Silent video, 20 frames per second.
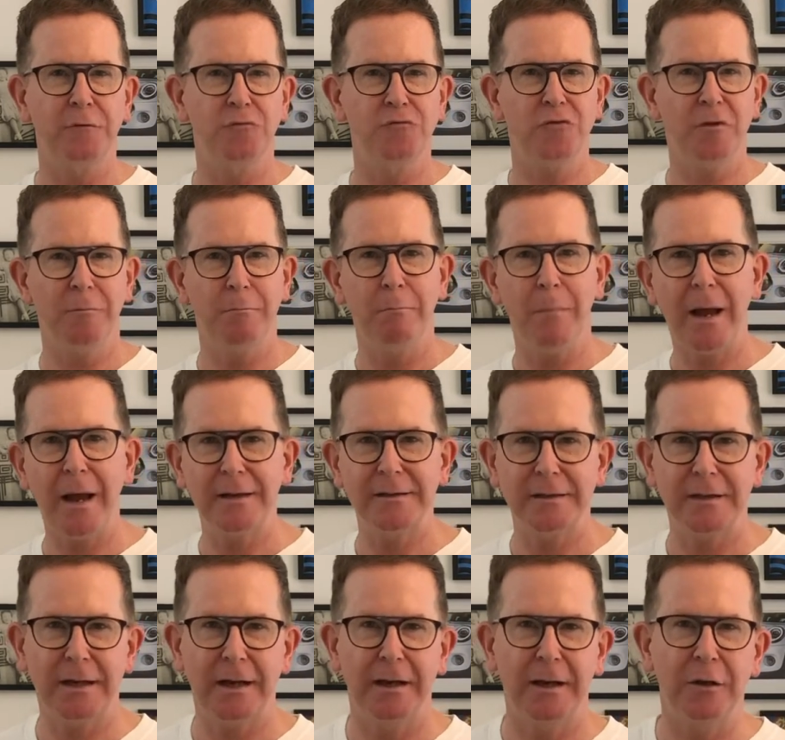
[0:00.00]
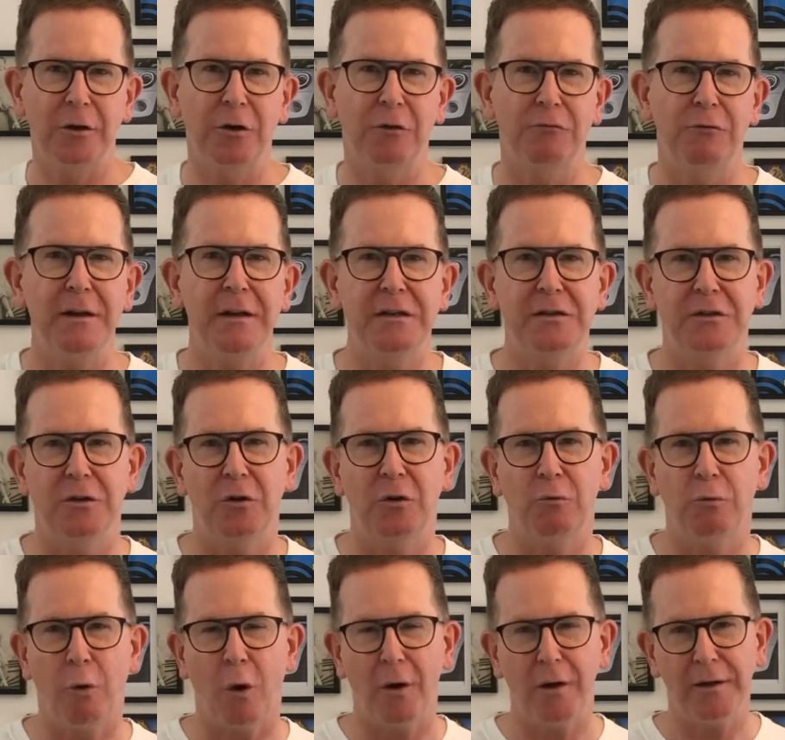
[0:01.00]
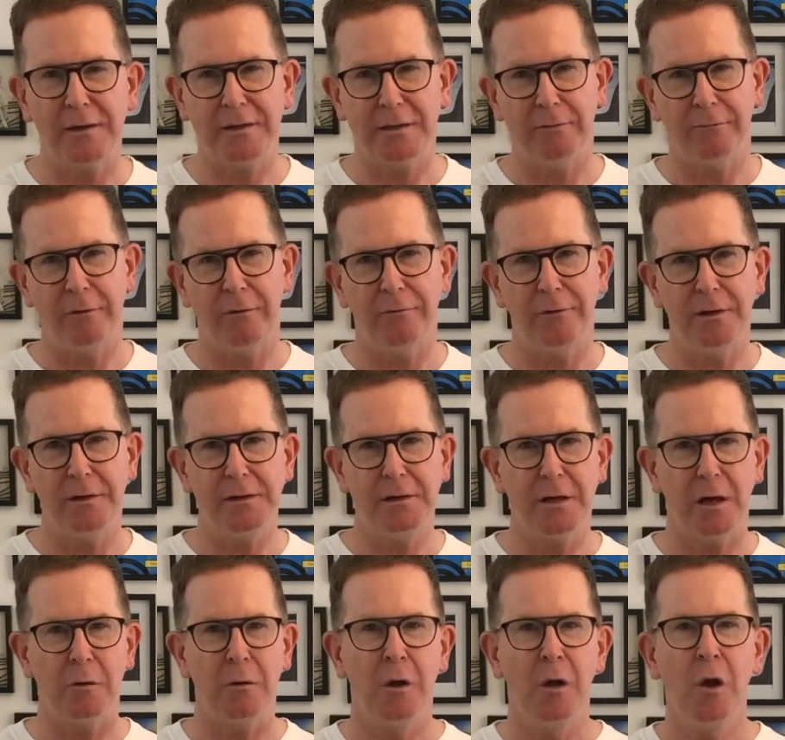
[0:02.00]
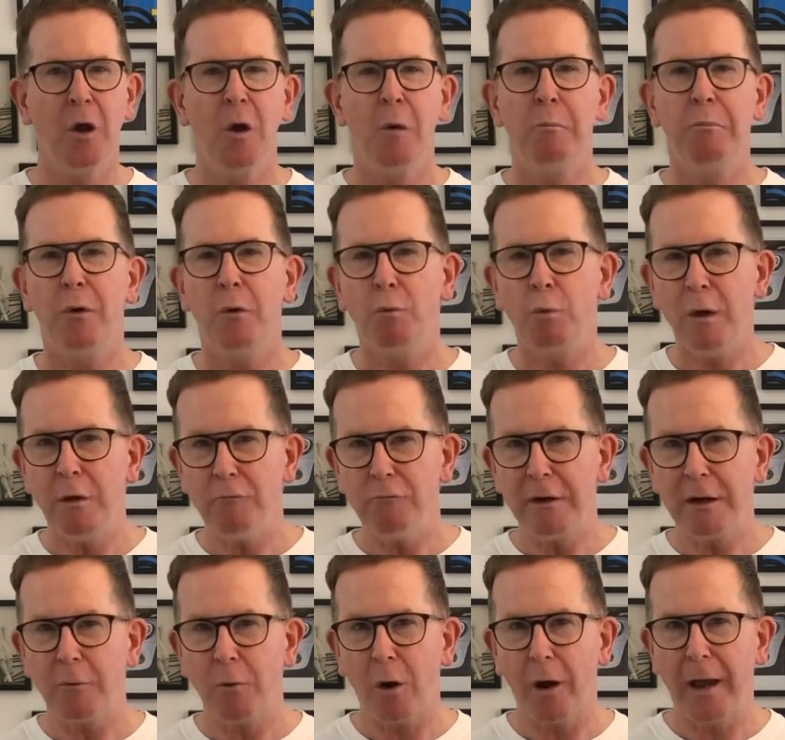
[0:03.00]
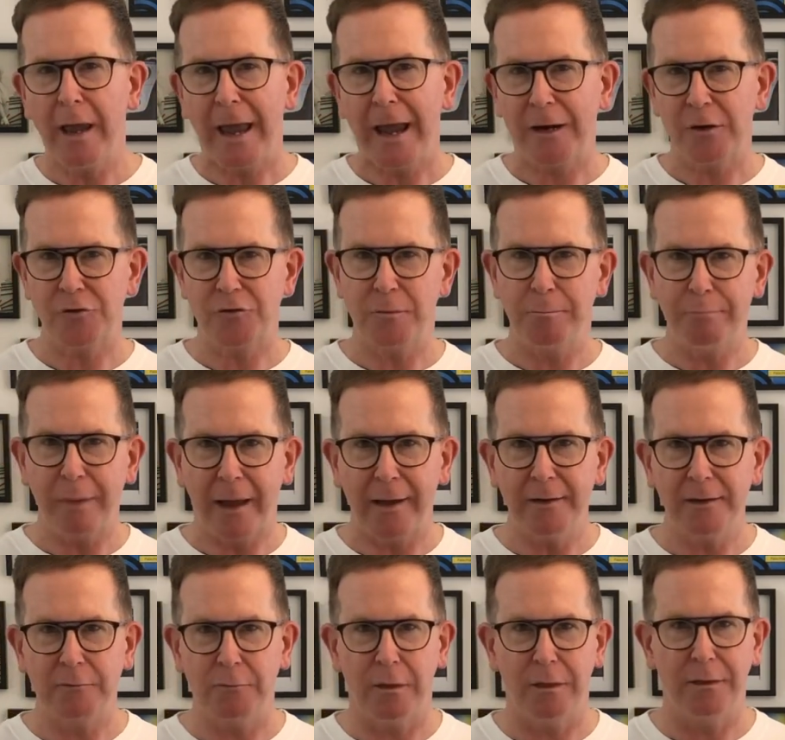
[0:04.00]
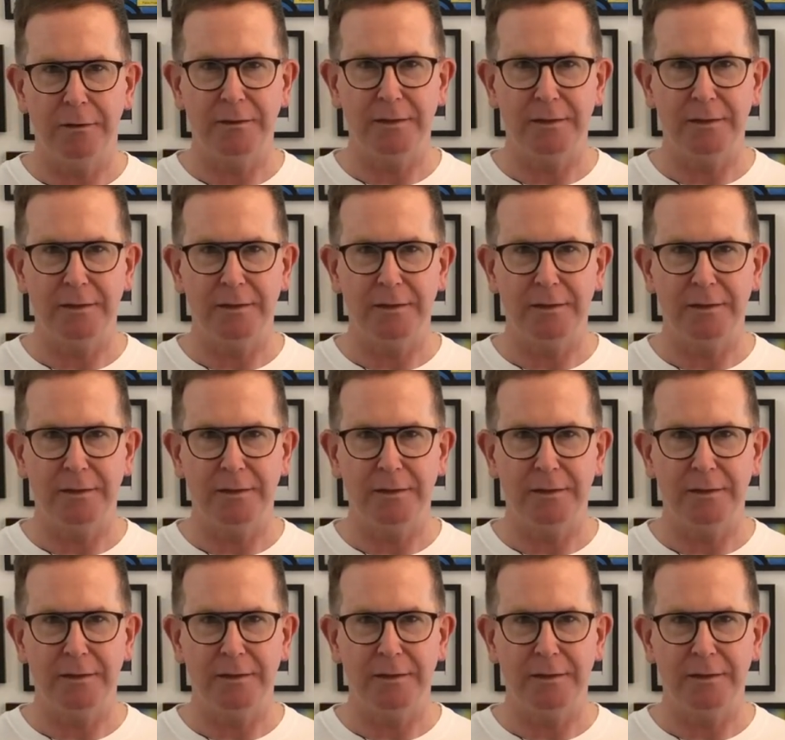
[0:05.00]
dramatically increase the quality of your video, but will require extra bandwidth to